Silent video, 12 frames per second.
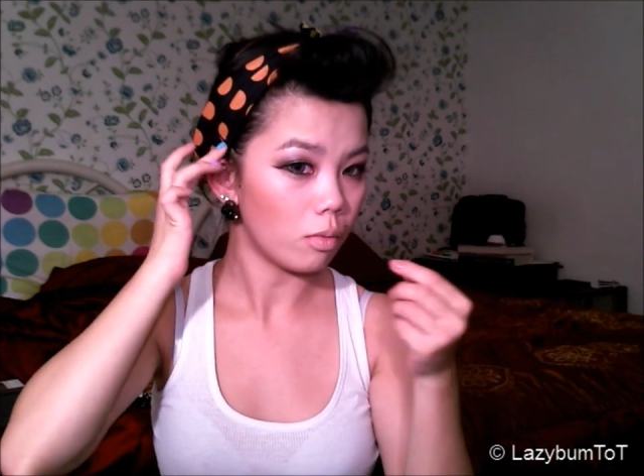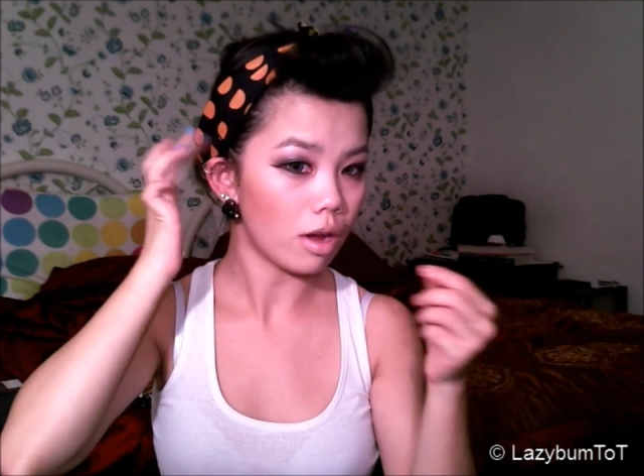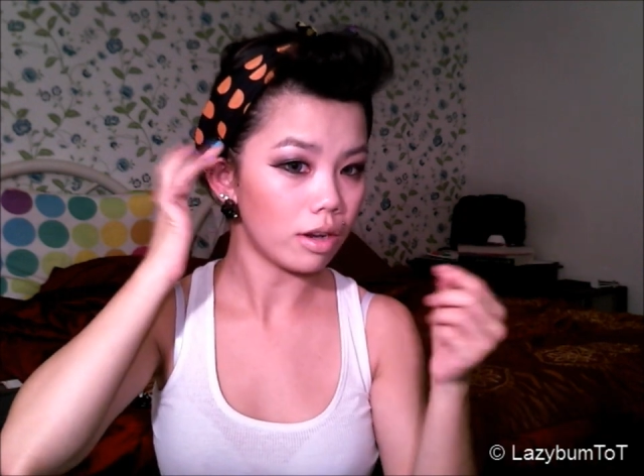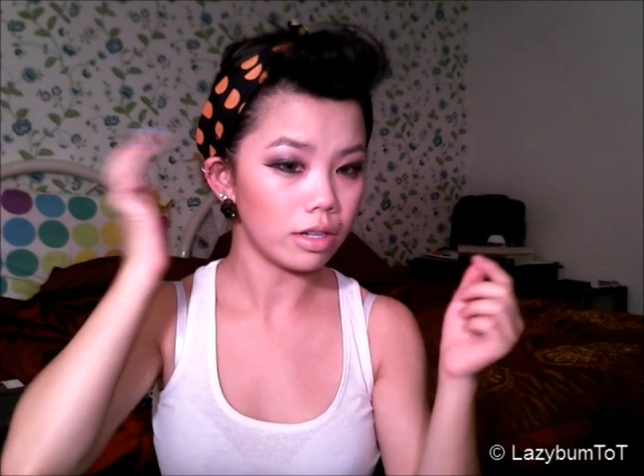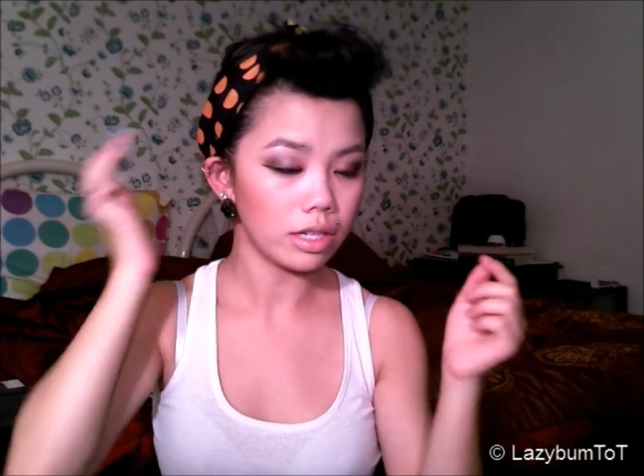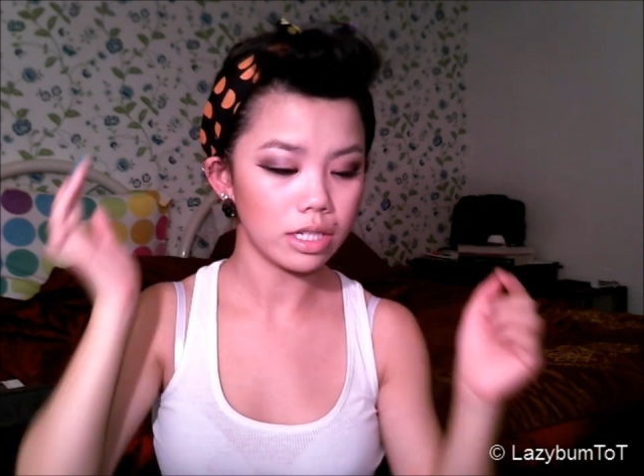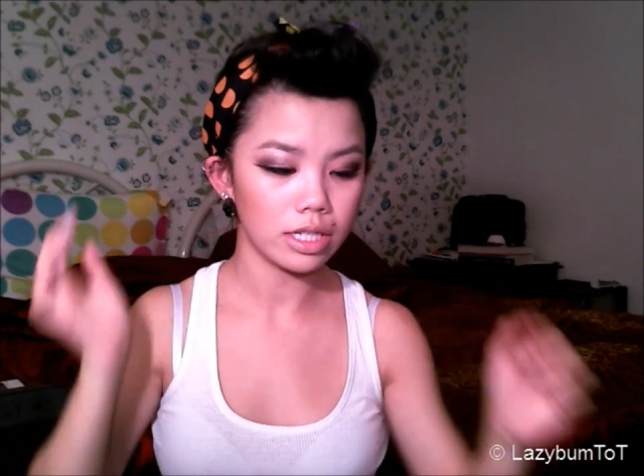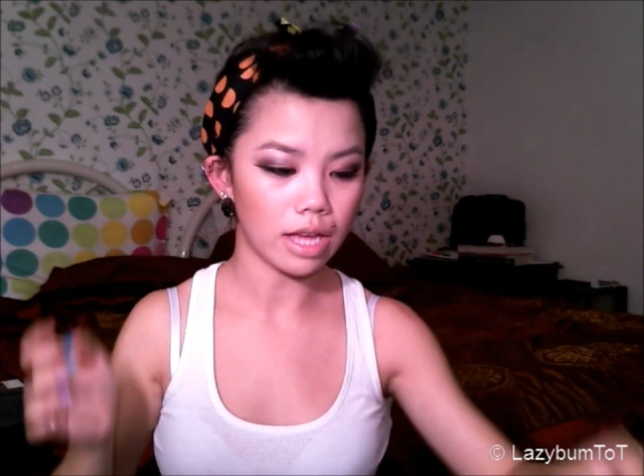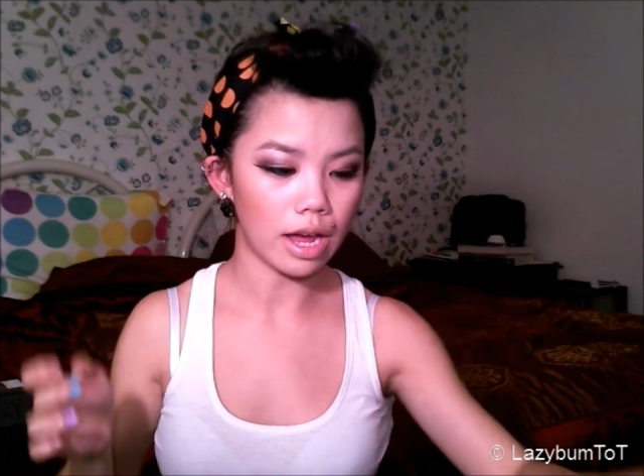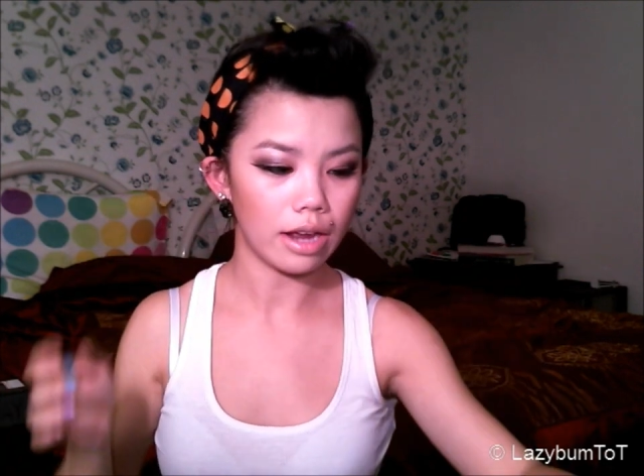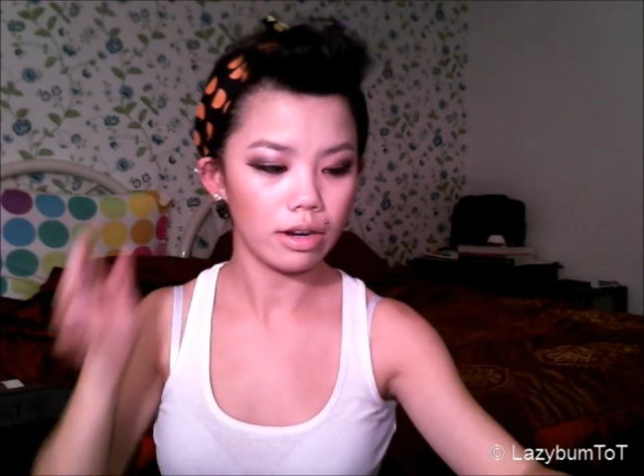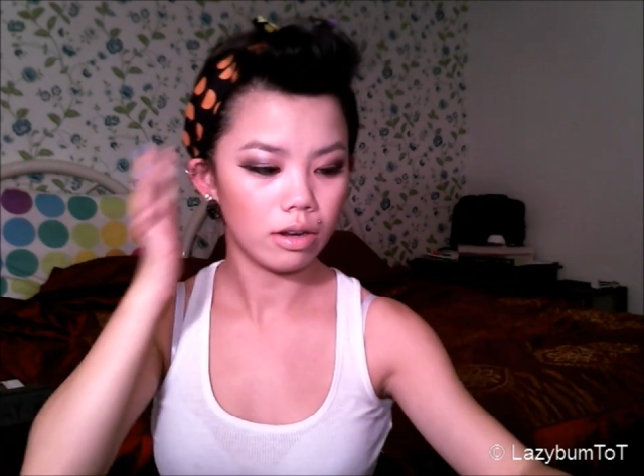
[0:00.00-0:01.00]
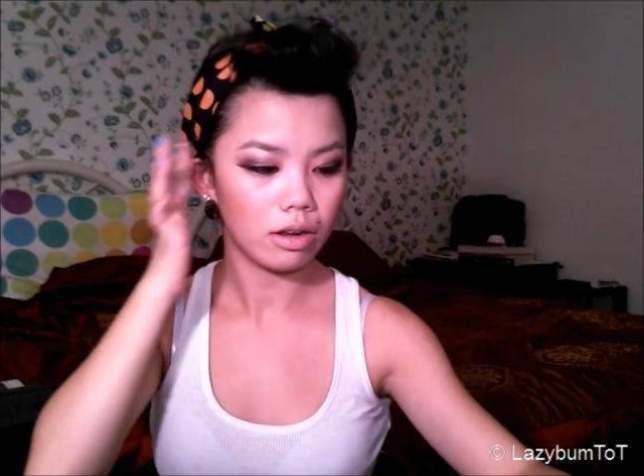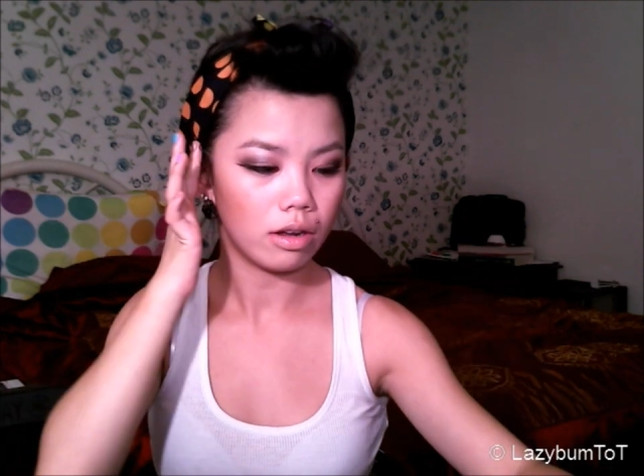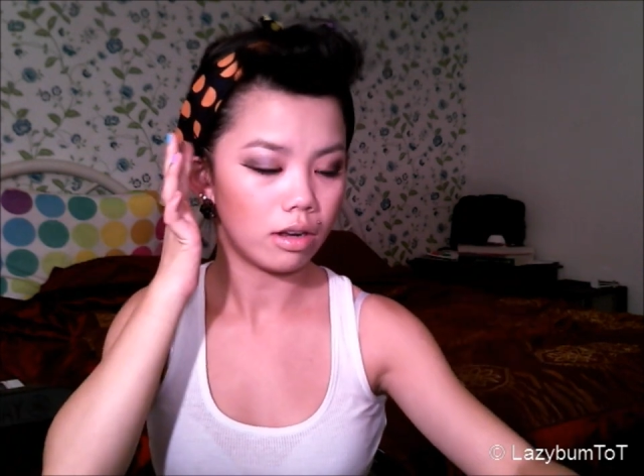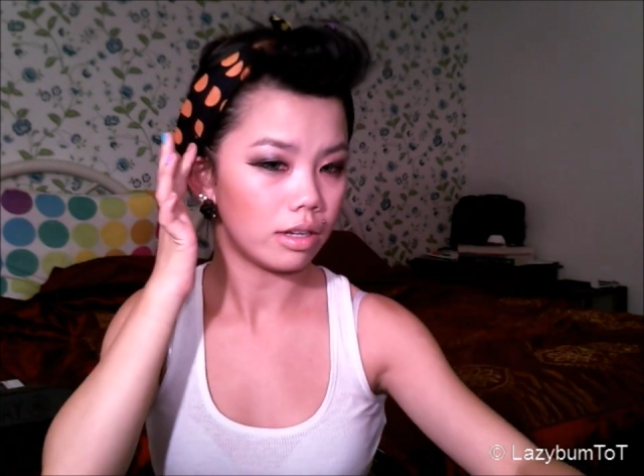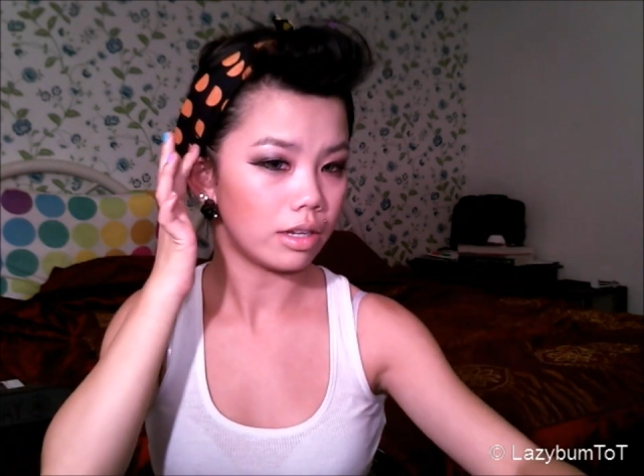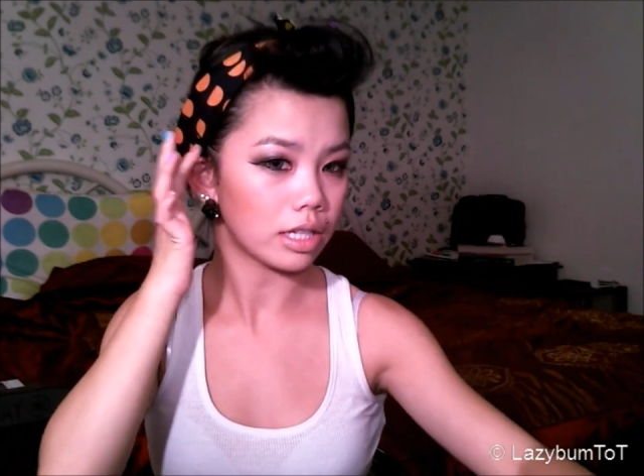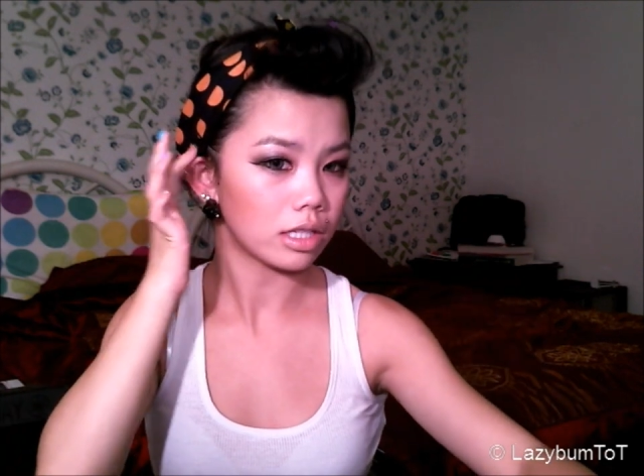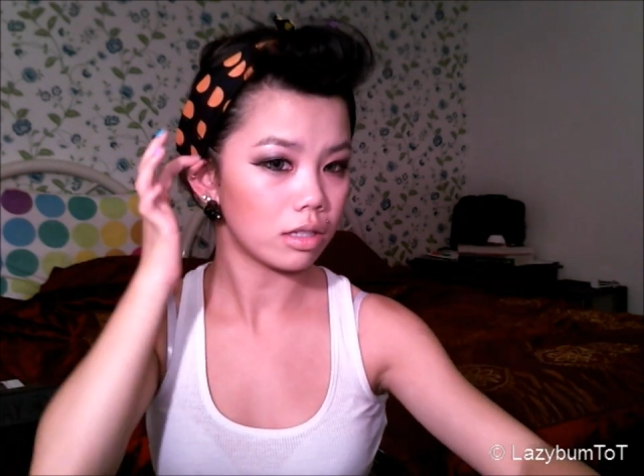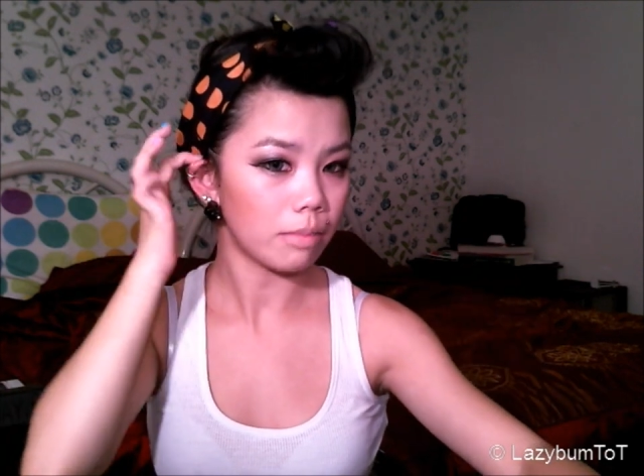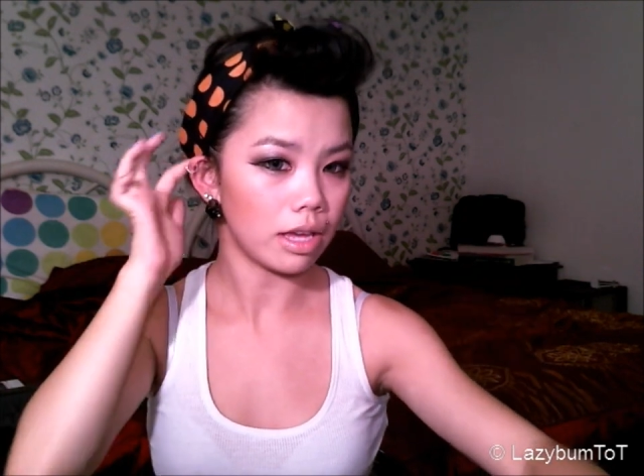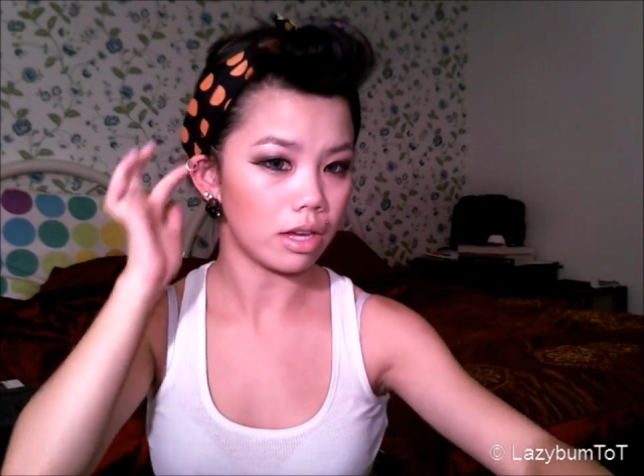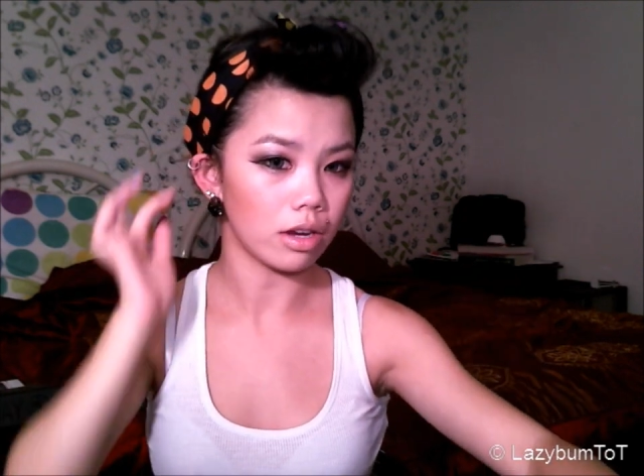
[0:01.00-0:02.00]
one on each side next
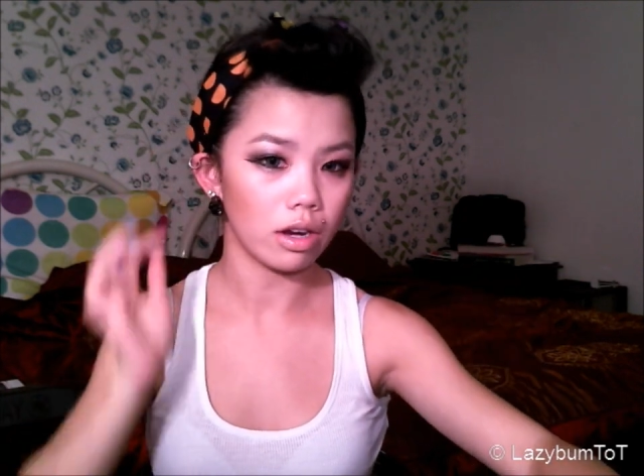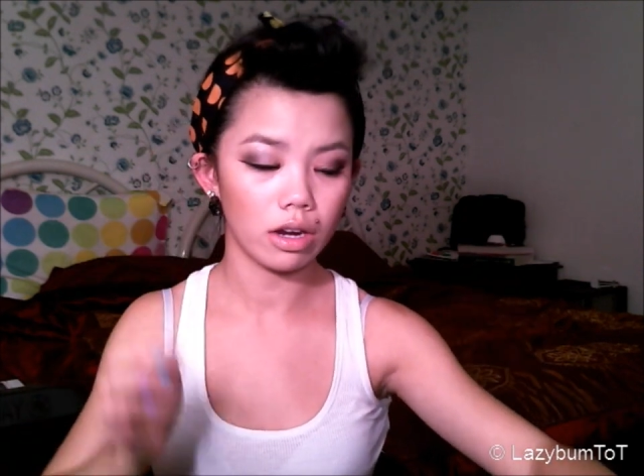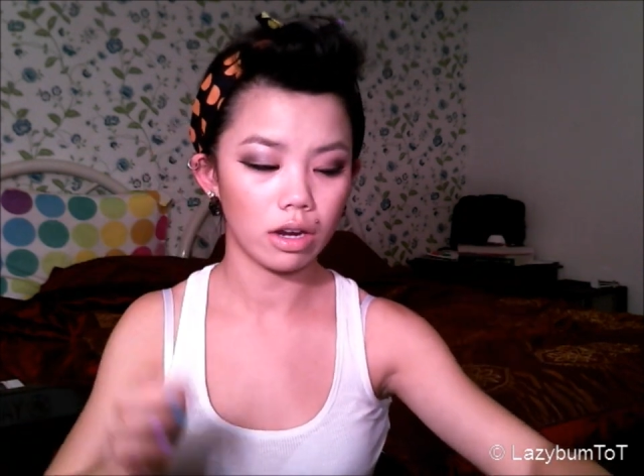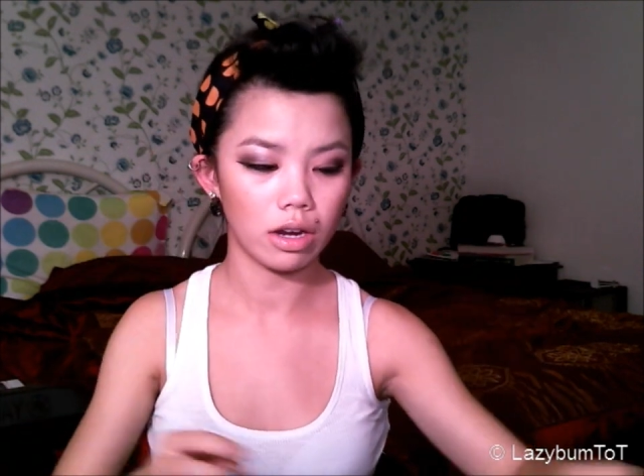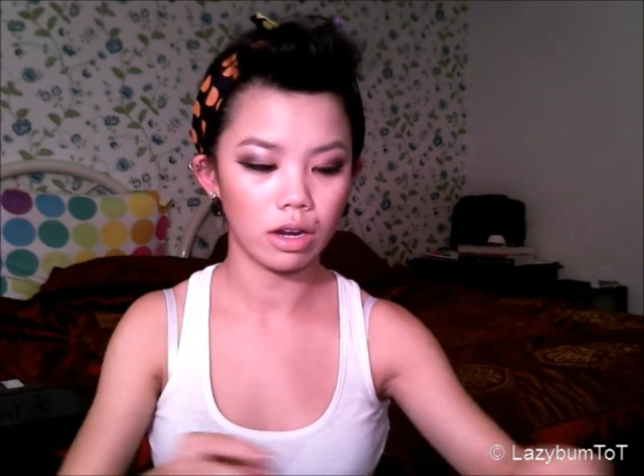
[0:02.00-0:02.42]
to my ear.